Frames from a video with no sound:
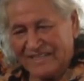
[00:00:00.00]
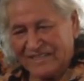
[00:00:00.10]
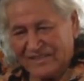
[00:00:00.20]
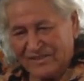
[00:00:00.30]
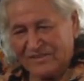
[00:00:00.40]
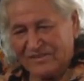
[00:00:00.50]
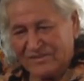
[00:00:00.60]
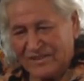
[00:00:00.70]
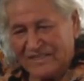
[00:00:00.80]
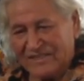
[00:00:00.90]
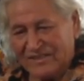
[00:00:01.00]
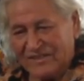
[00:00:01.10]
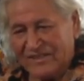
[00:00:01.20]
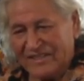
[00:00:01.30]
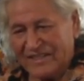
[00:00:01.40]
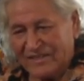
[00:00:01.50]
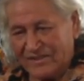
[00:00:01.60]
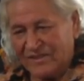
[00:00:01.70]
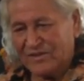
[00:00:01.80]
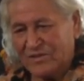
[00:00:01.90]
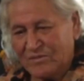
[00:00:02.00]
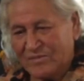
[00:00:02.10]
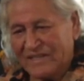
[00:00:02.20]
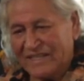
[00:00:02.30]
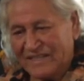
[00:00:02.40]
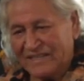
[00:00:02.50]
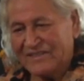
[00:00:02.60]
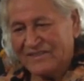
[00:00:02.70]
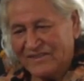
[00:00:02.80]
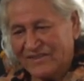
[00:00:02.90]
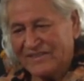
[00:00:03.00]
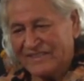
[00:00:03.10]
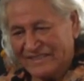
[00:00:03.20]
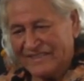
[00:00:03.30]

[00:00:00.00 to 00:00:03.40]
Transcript: they close one door and they're going to open another door.